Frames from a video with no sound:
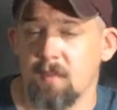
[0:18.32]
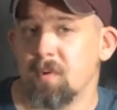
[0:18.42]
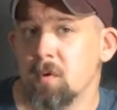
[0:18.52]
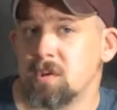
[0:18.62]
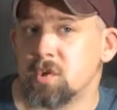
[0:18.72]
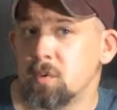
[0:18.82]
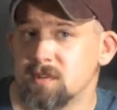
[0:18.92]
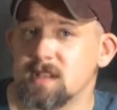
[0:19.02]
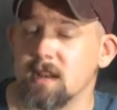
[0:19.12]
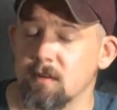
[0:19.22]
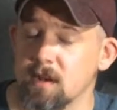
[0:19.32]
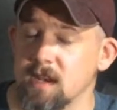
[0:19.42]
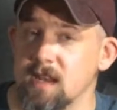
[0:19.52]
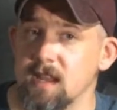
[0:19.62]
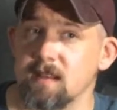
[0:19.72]
A few of the tools that you're
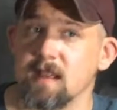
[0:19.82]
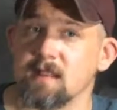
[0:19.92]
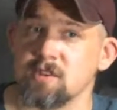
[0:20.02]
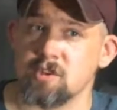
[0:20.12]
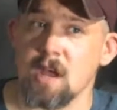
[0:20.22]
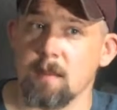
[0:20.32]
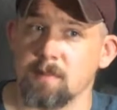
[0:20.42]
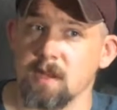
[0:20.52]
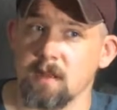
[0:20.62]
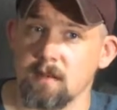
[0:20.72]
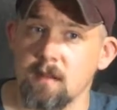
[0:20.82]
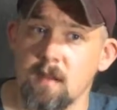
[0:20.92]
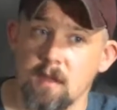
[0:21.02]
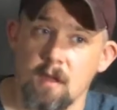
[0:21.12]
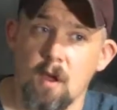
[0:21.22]
going to need to get this job done
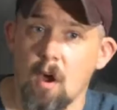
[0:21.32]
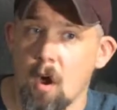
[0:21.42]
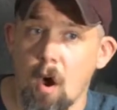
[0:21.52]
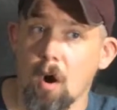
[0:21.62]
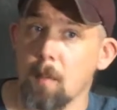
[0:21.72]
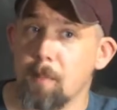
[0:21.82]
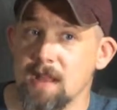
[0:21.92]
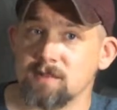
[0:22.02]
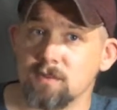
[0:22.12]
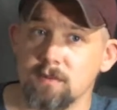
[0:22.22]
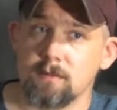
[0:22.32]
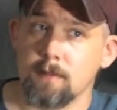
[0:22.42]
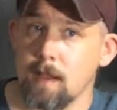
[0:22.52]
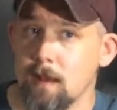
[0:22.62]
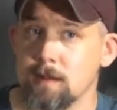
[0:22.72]
are a pencil
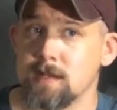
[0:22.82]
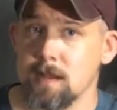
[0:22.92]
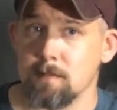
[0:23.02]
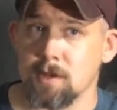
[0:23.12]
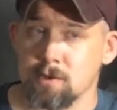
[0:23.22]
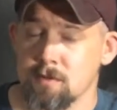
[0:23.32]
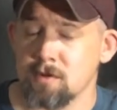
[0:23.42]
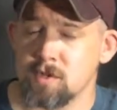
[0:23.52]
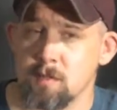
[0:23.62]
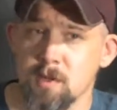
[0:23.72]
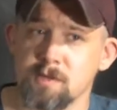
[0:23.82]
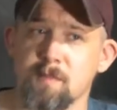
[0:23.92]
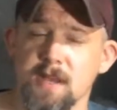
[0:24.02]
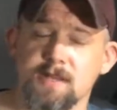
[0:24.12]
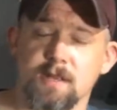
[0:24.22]
and a tape measure. Those are the
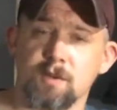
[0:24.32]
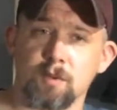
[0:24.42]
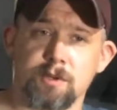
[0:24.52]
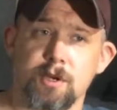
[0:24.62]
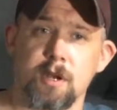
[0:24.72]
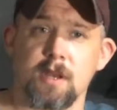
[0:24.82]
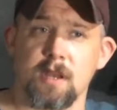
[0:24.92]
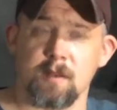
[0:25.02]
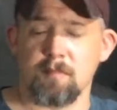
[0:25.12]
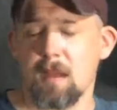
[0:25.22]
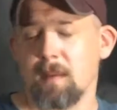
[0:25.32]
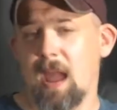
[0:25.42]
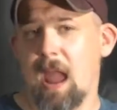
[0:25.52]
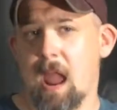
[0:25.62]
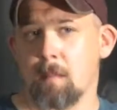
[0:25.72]
most basic tools you're going to need.
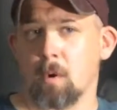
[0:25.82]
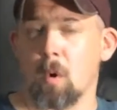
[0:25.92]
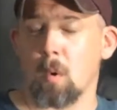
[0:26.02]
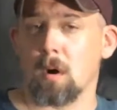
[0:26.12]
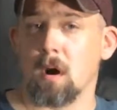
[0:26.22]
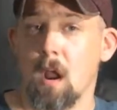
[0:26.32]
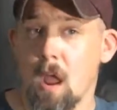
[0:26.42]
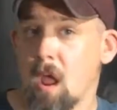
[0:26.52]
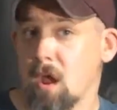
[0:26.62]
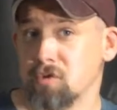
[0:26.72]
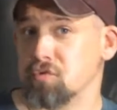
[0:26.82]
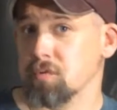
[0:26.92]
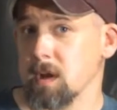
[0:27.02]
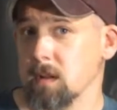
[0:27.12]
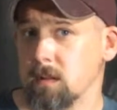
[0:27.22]
Maybe a hammer or a
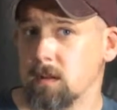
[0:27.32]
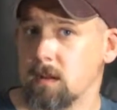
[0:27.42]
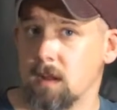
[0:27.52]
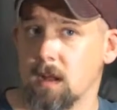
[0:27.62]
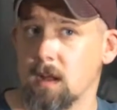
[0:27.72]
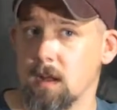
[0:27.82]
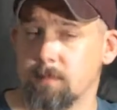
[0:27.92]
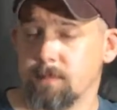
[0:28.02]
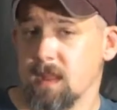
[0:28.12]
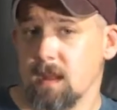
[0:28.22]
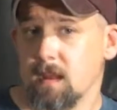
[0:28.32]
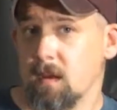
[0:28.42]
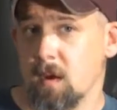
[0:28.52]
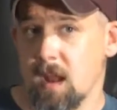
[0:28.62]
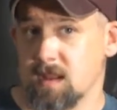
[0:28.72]
drill
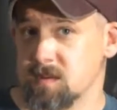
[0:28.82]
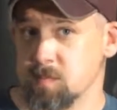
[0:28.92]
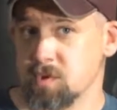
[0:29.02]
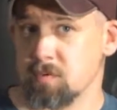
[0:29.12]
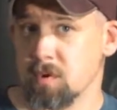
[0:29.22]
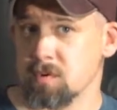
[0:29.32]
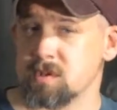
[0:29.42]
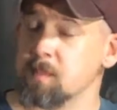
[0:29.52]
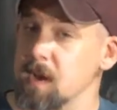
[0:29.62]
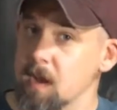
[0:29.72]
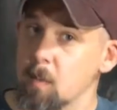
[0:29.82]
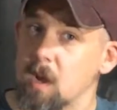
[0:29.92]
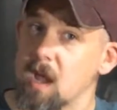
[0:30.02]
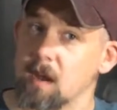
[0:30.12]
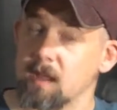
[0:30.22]
uh, and some screws depending on
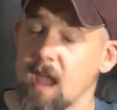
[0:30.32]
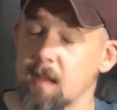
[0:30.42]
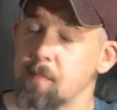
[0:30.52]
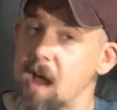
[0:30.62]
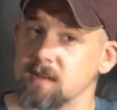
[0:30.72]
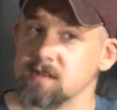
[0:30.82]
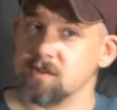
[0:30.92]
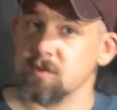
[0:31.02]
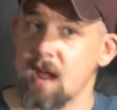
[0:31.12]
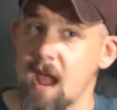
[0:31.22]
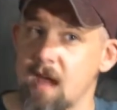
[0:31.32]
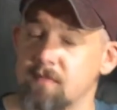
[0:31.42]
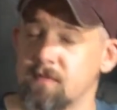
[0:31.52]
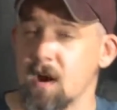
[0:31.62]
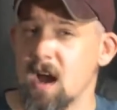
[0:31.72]
what kind of gang boxes you
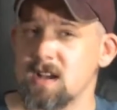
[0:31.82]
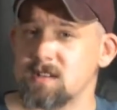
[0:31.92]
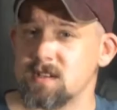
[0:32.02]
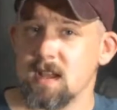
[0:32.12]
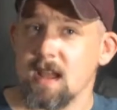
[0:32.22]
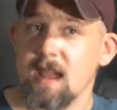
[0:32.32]
have. For us,